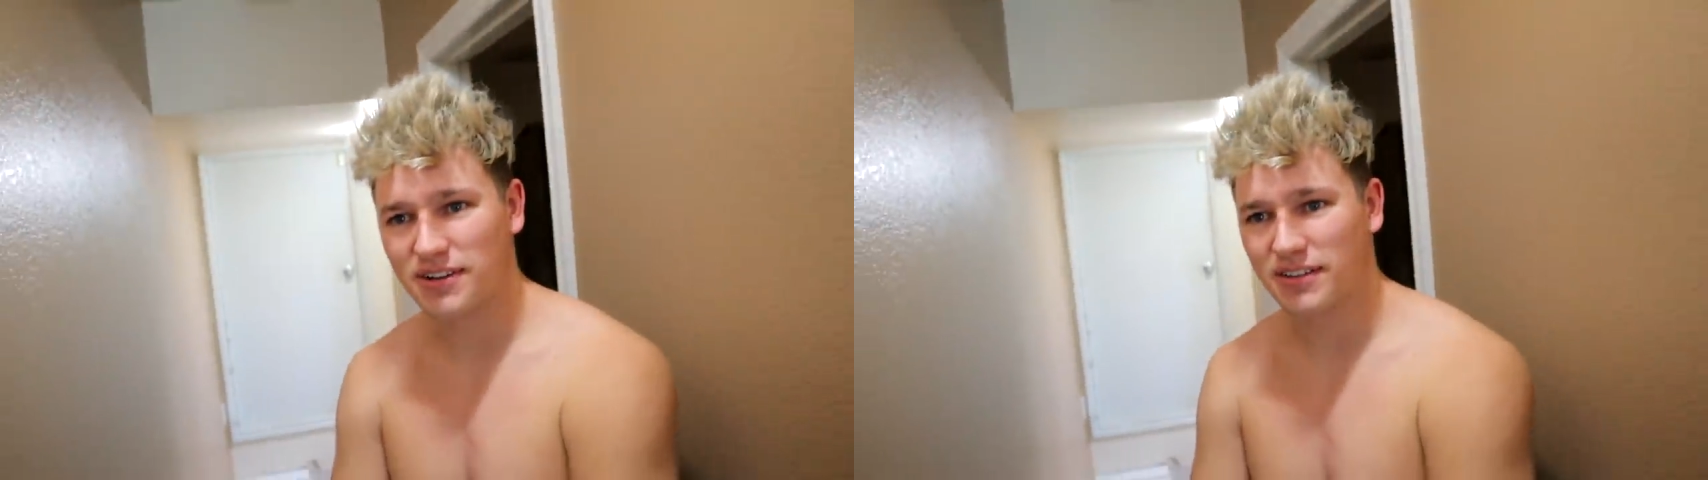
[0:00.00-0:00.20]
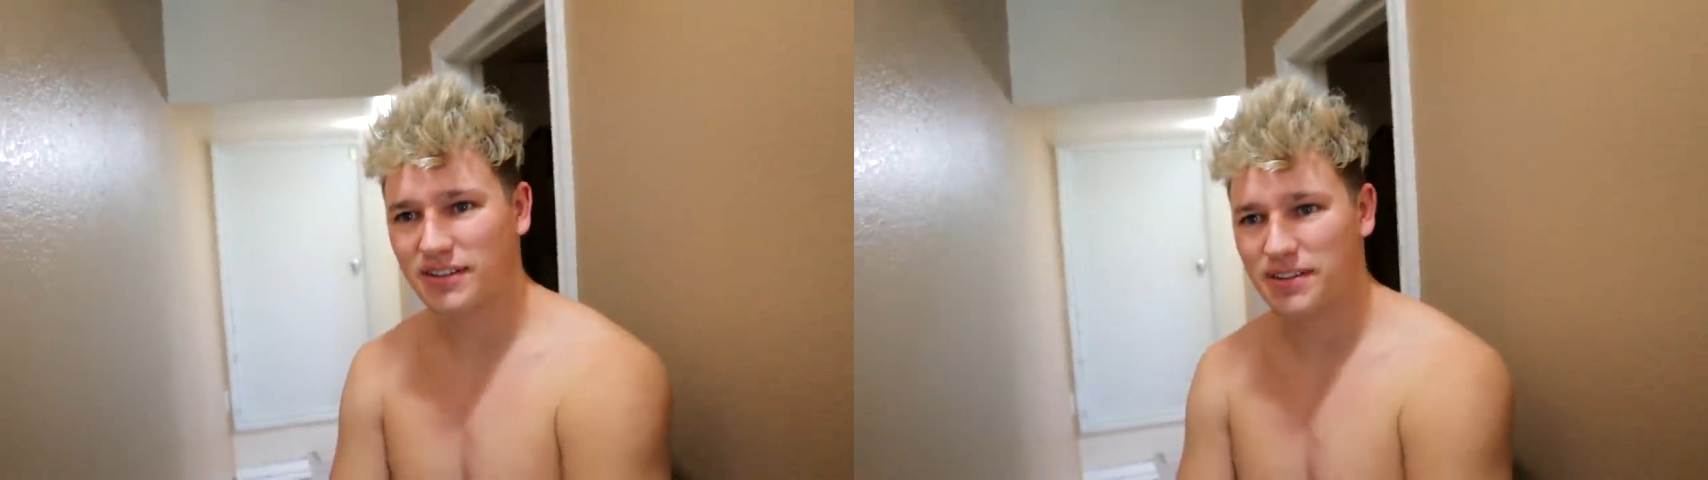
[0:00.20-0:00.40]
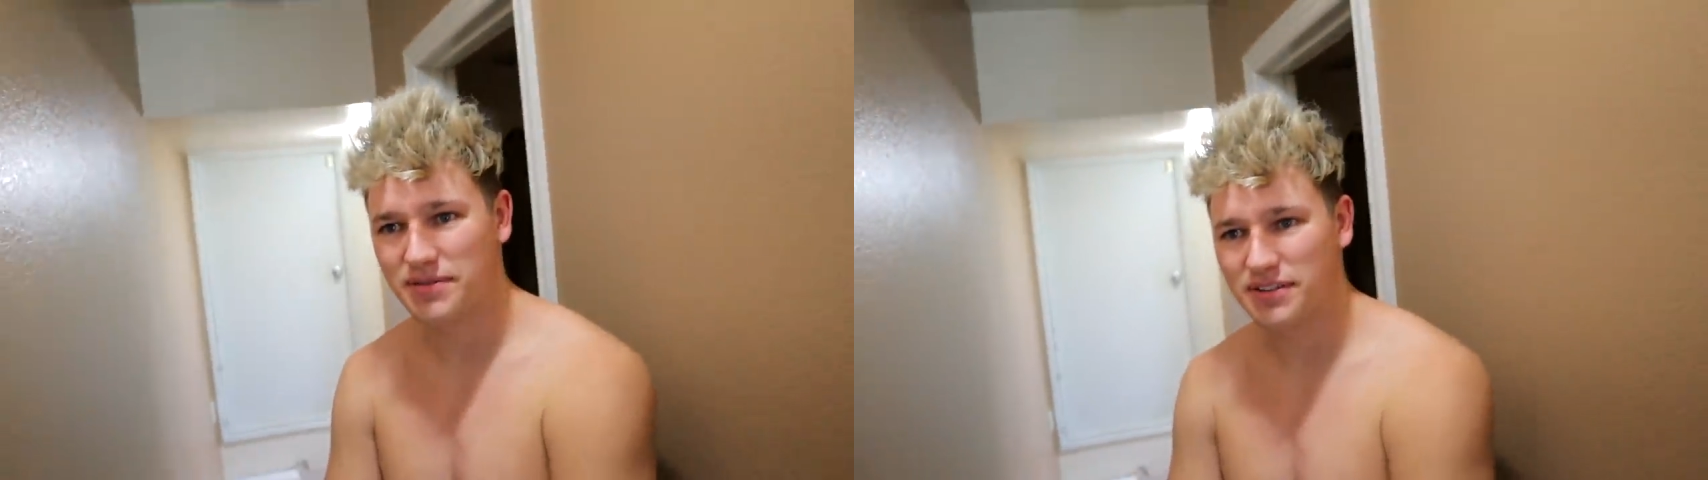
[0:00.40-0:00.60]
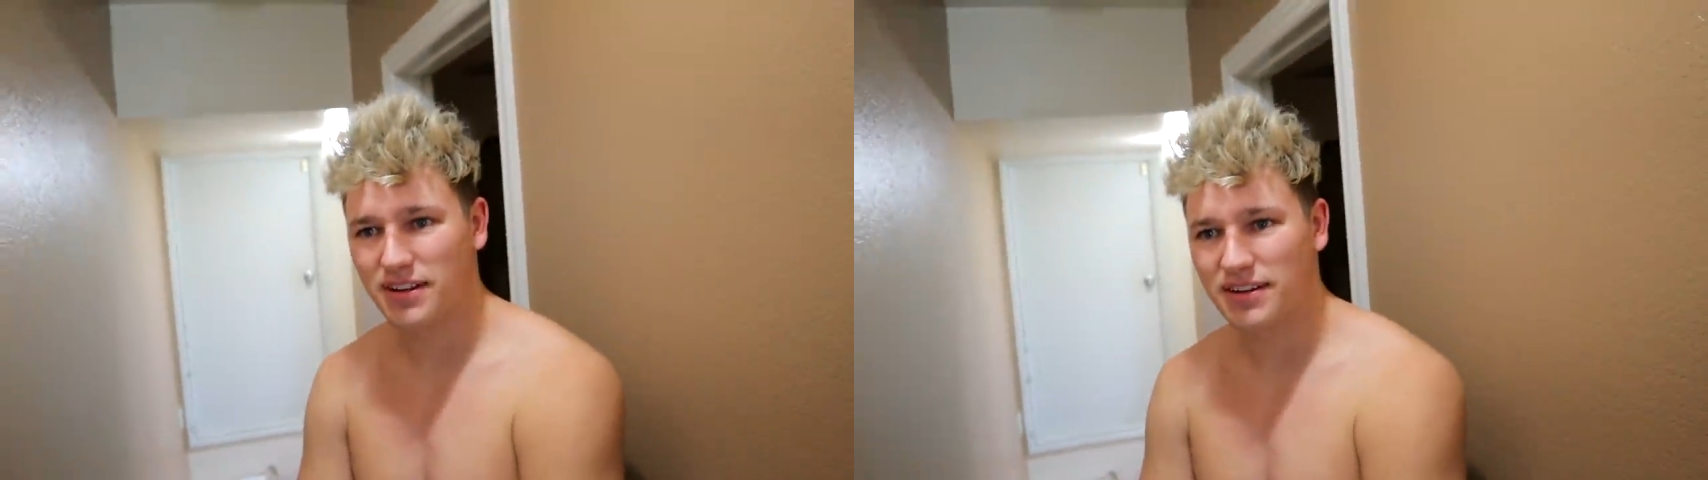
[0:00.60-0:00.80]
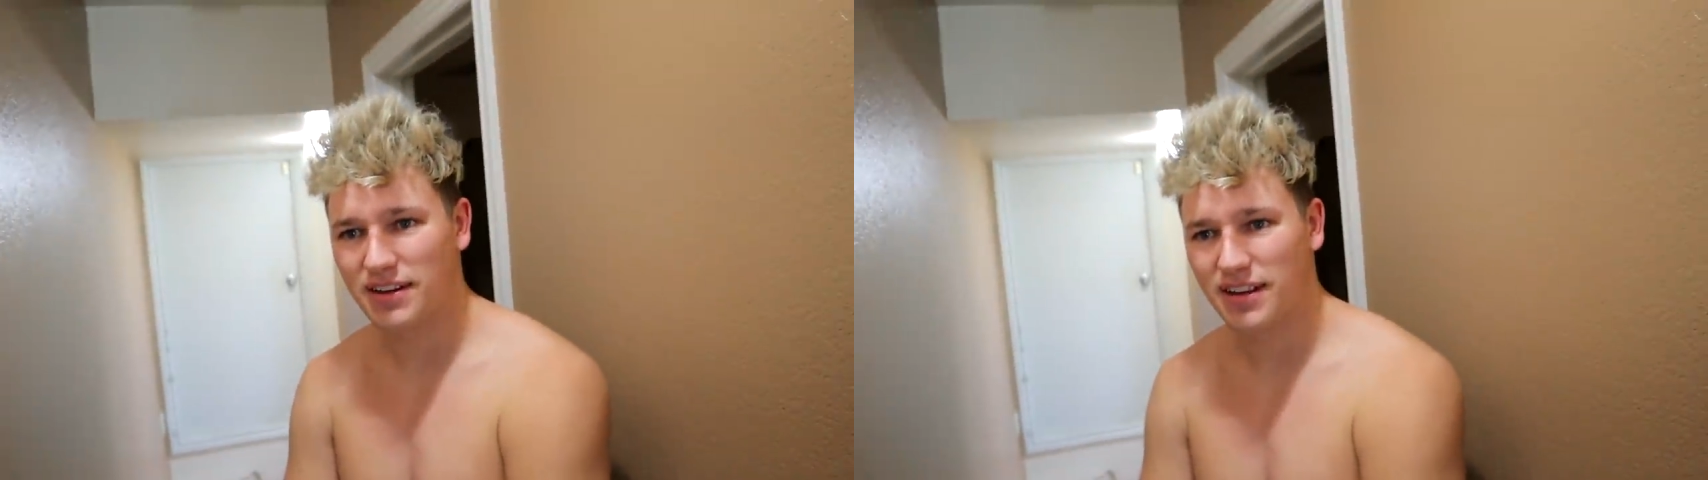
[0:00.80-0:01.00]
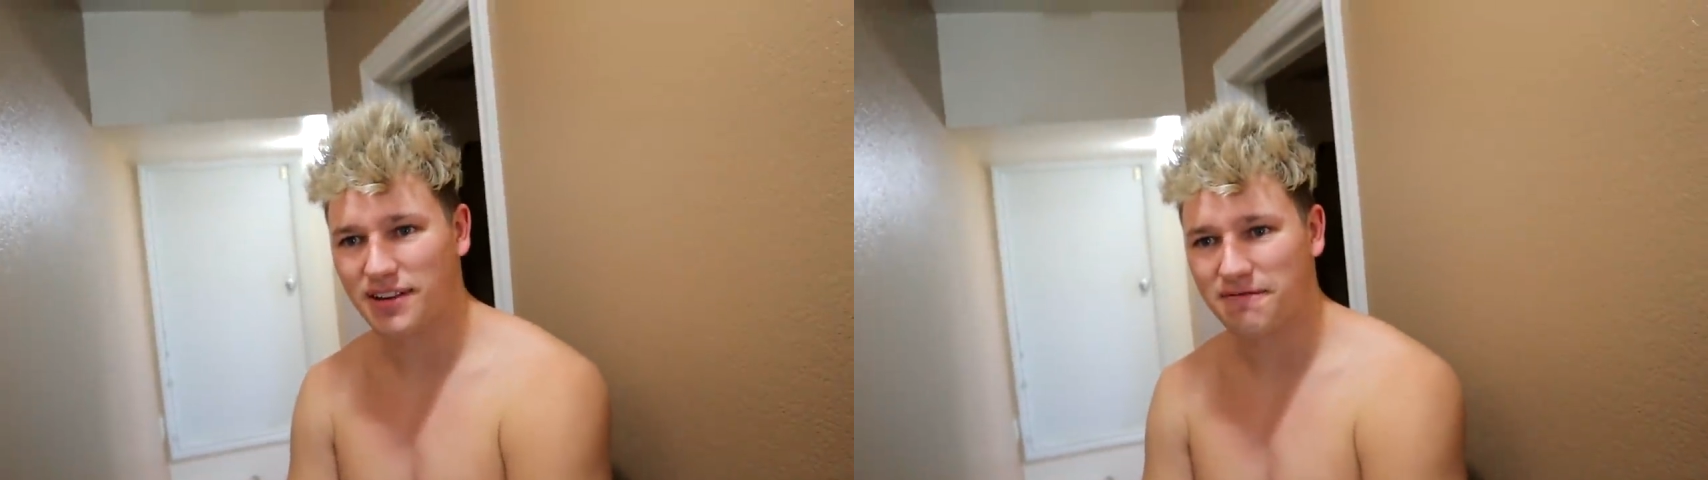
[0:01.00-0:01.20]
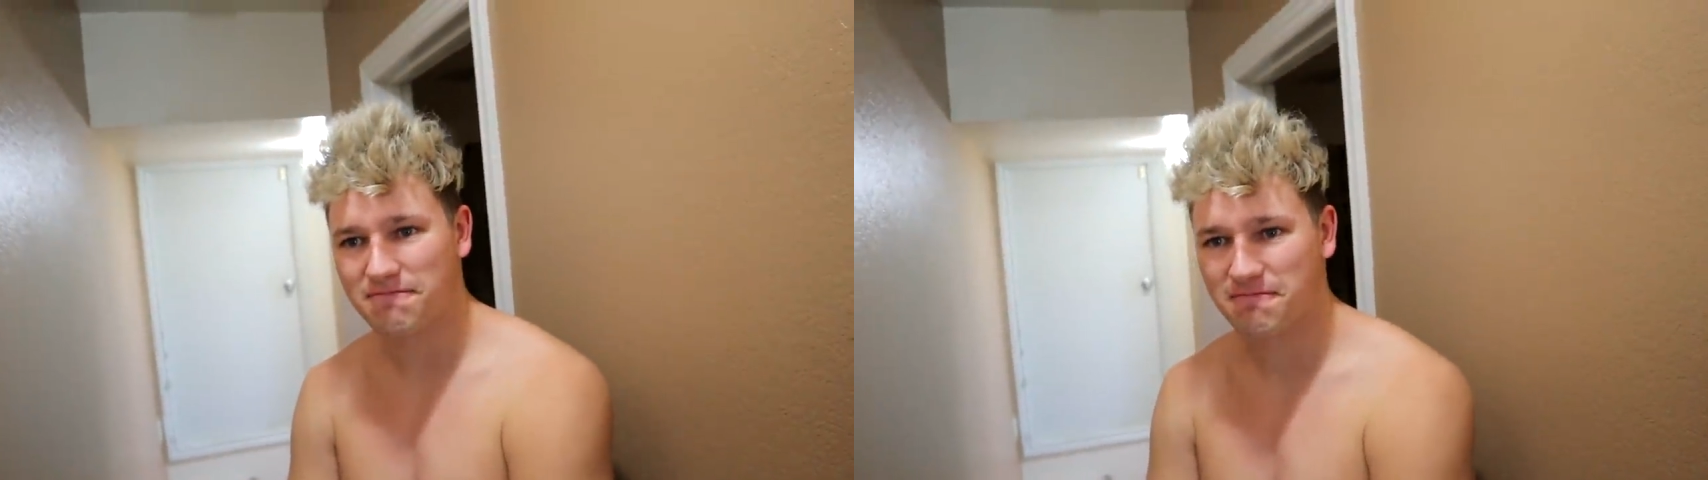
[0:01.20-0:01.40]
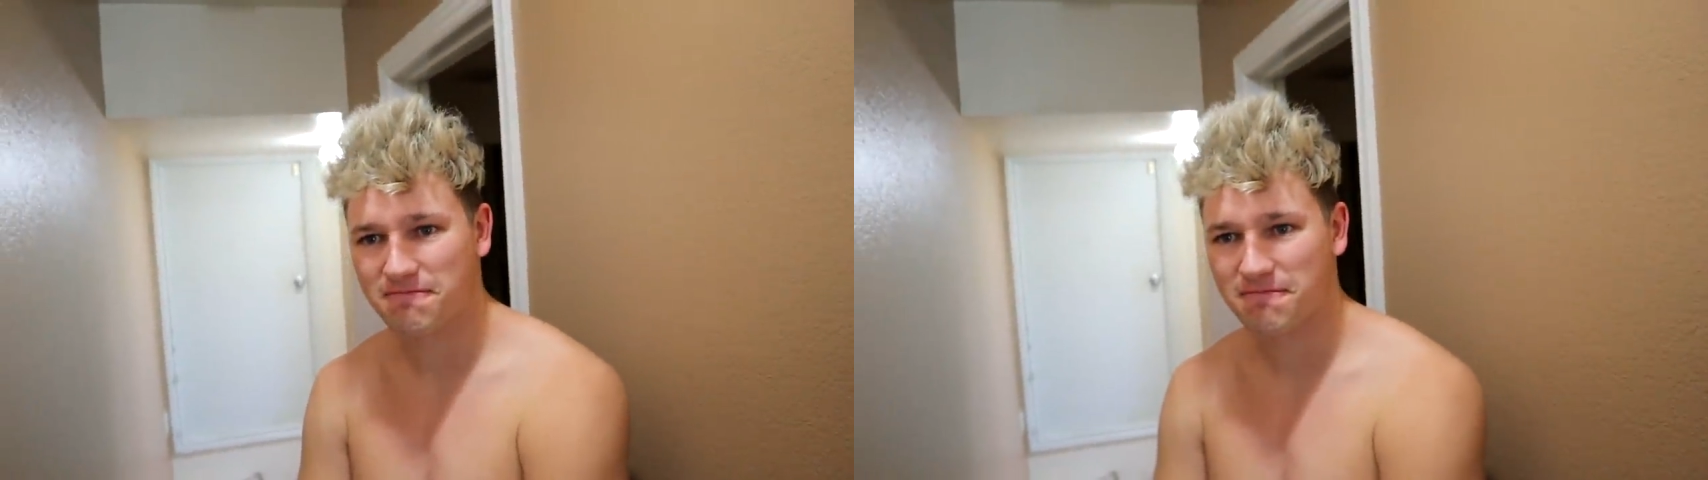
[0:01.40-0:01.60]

Charlie and NSYNC didn't get it.